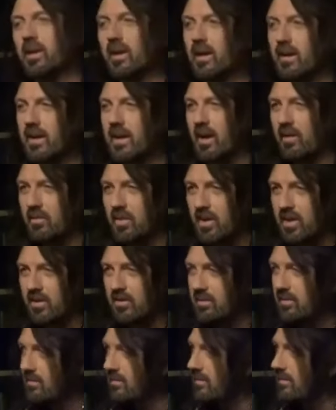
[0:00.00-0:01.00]
a covenant,
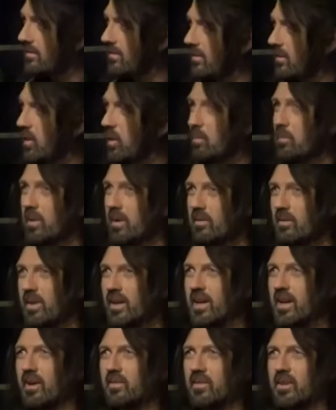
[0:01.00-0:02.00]
a little bit of a
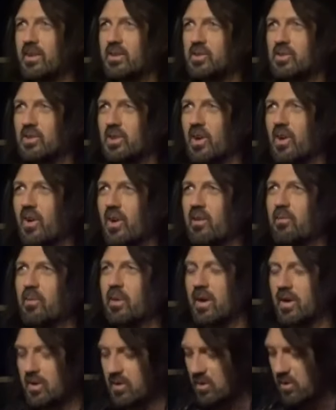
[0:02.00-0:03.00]
covenant song. If we
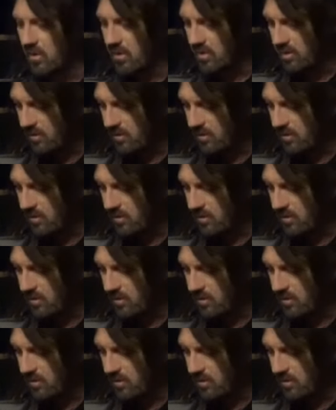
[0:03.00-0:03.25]
can do it,